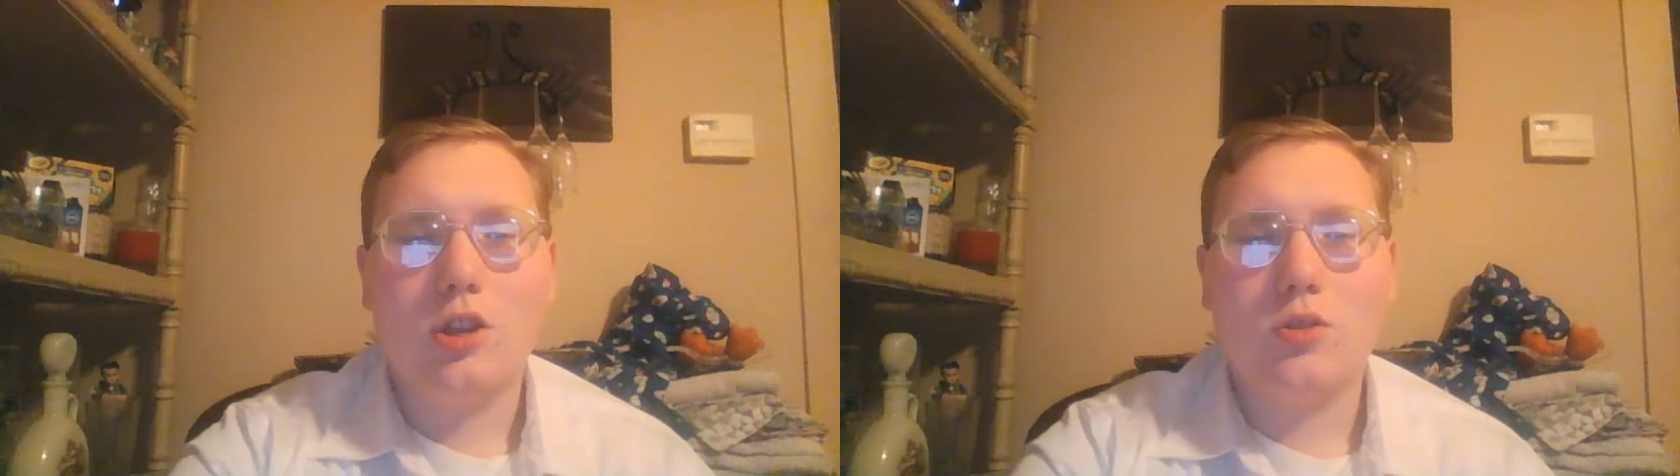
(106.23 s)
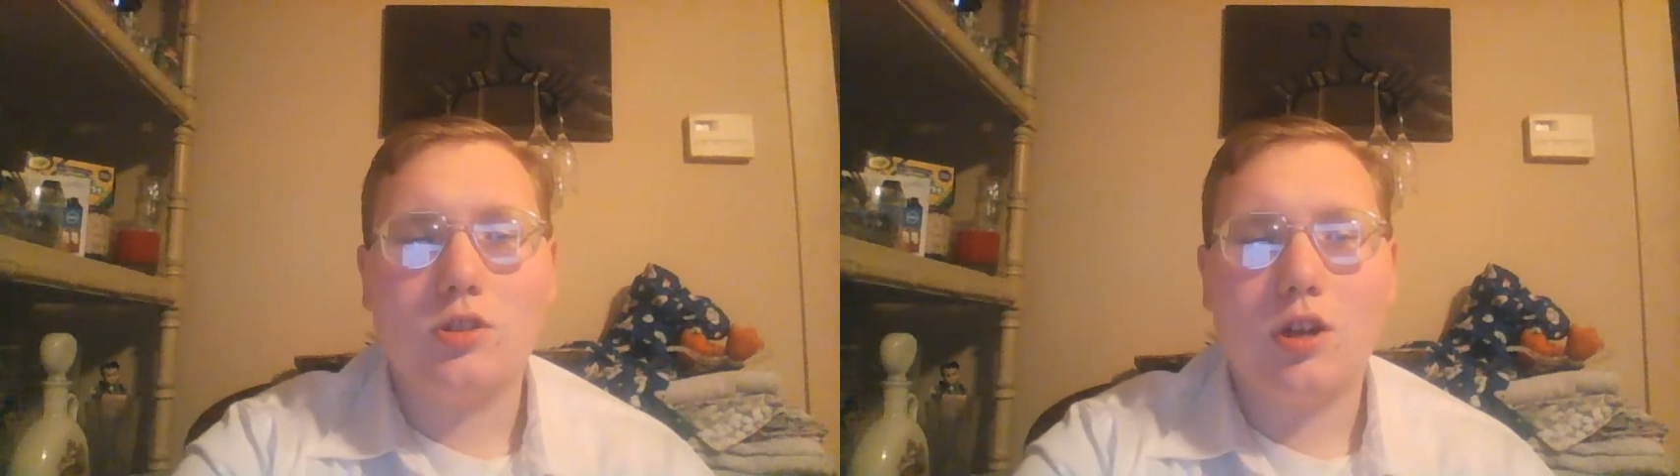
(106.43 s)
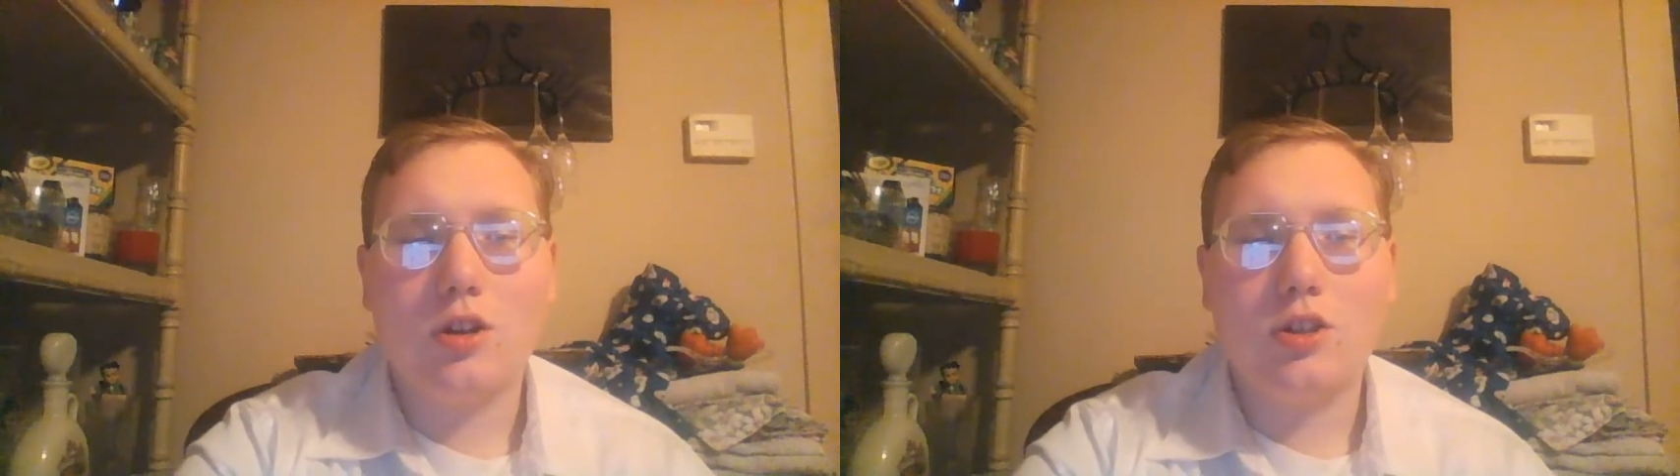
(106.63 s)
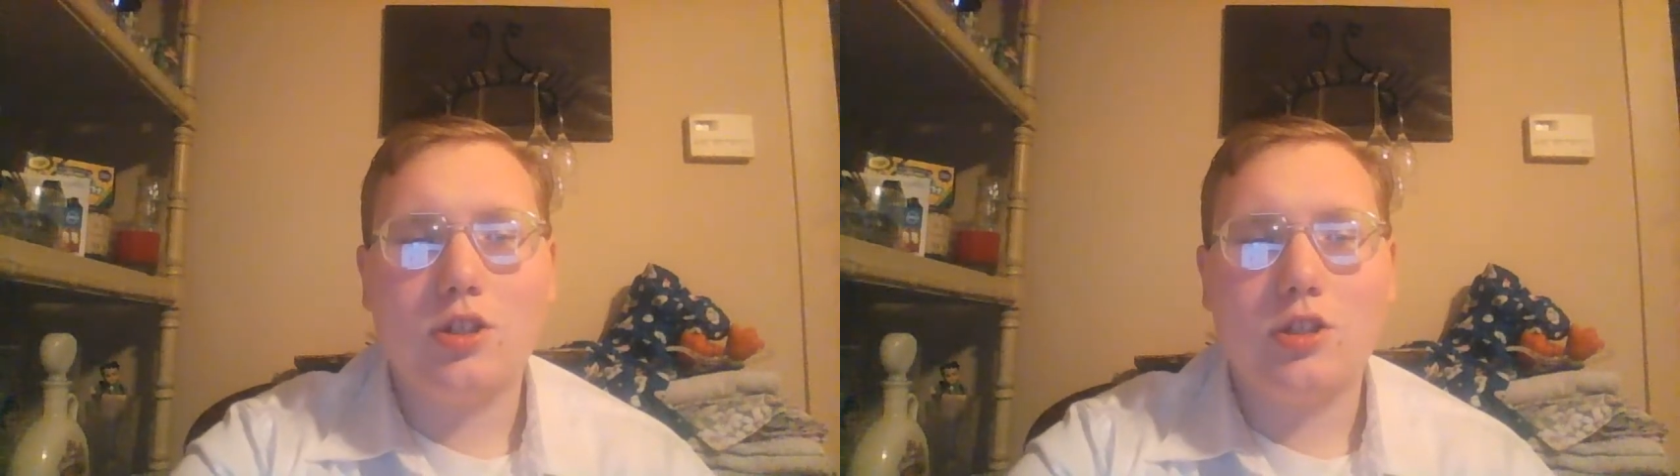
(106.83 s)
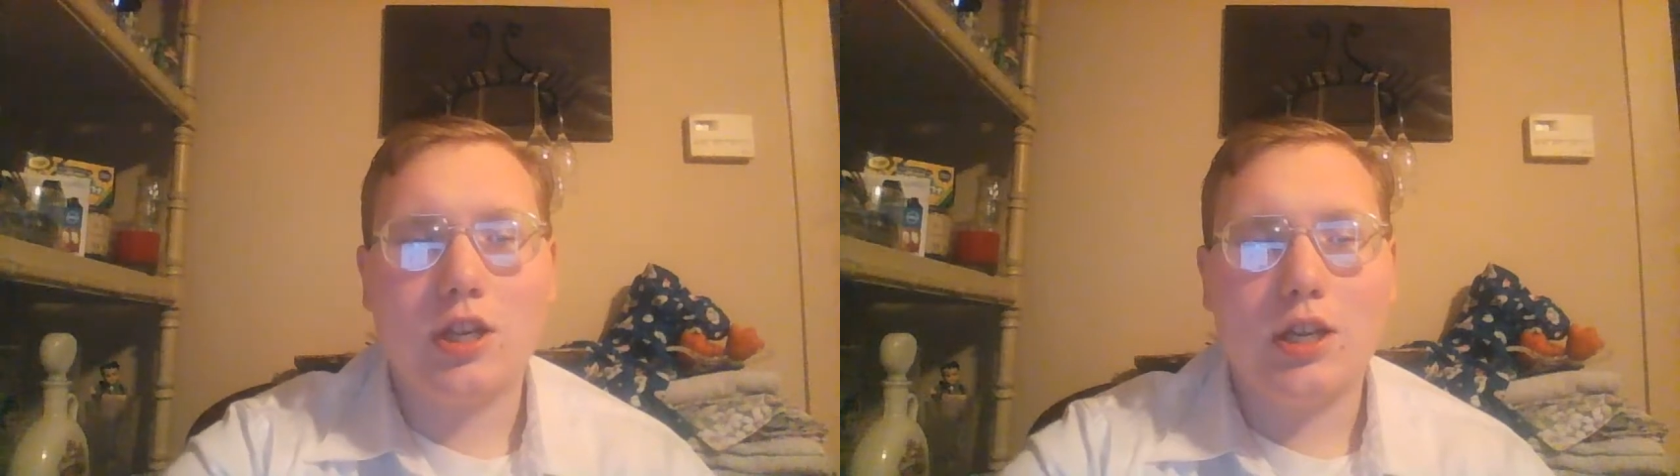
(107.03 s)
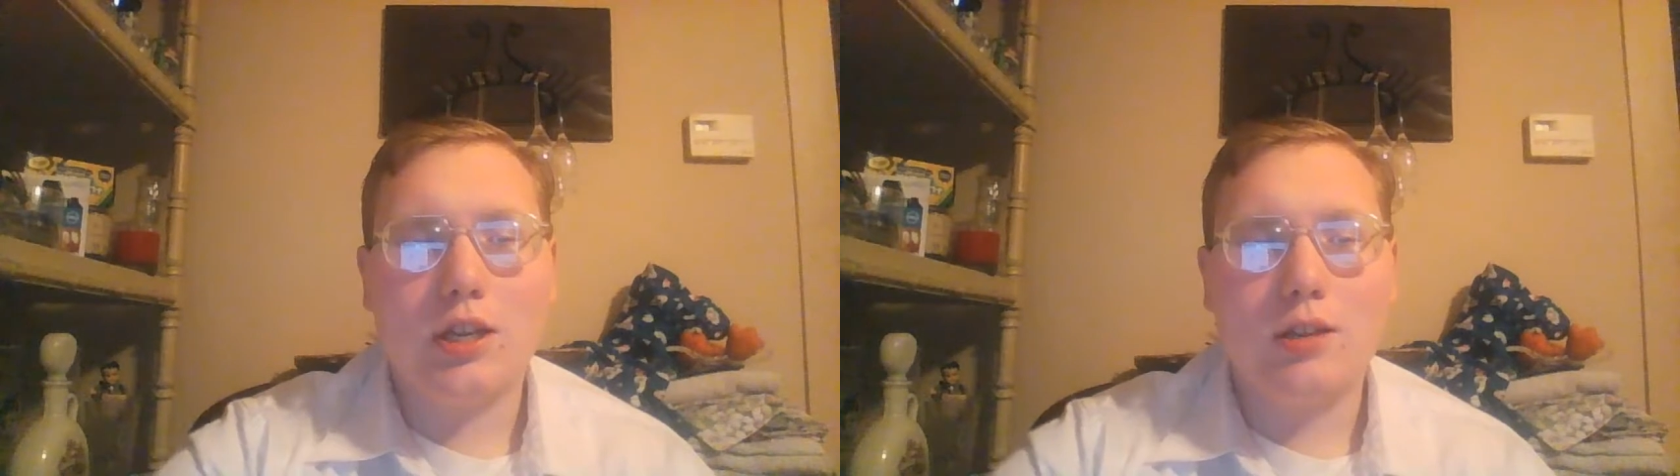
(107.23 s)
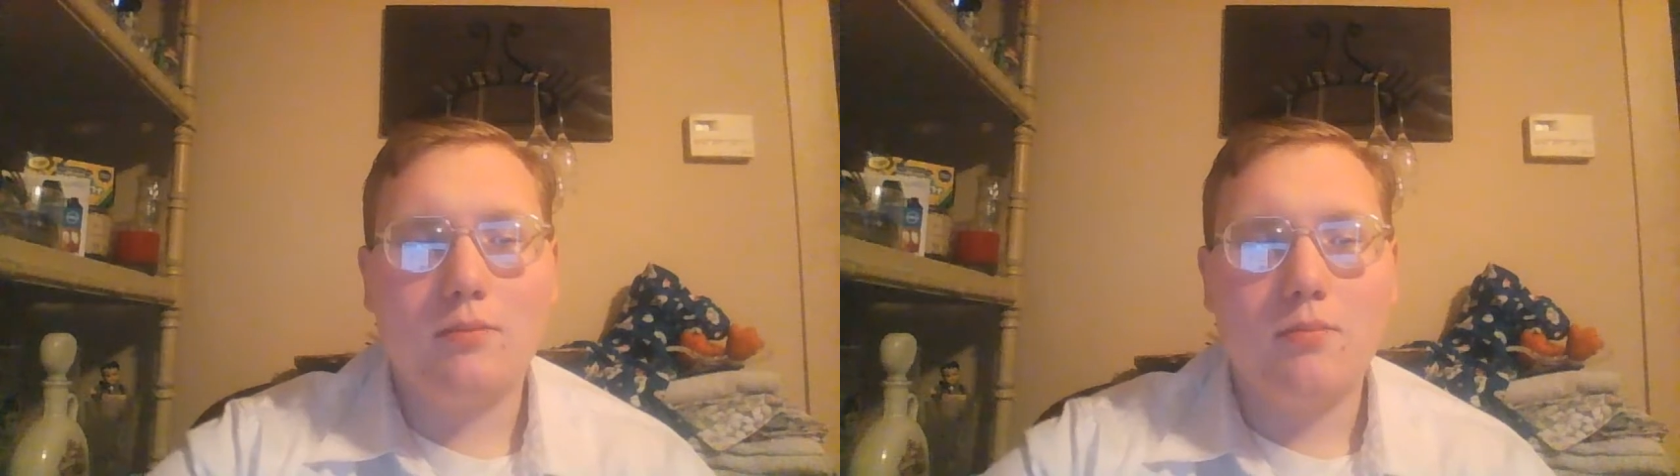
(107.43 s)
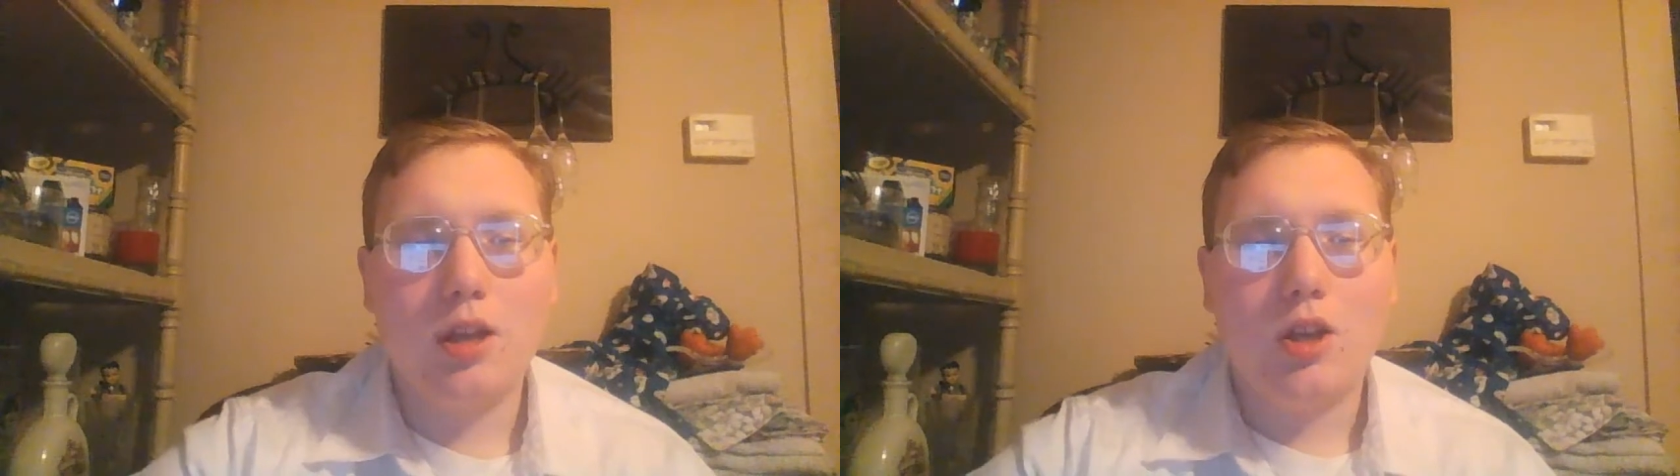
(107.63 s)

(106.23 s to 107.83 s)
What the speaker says: using our good name.